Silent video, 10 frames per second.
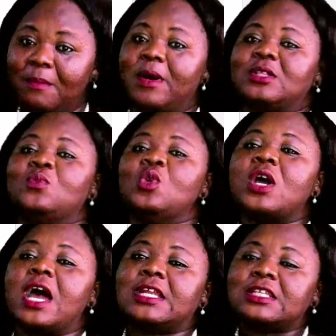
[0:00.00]
but we
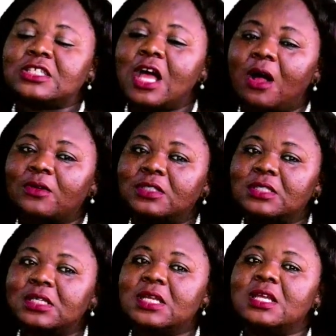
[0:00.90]
look at the child,
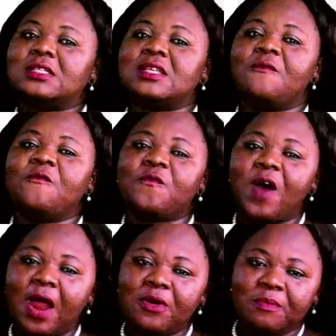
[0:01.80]
his
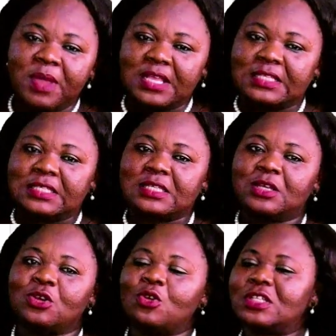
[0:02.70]
environment,
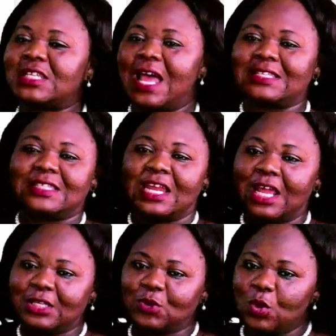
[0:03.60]
not as an
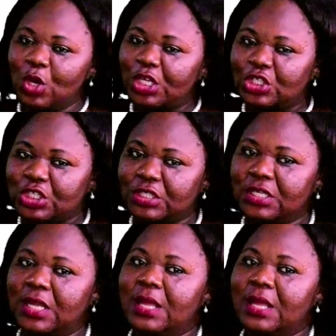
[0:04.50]
isolation,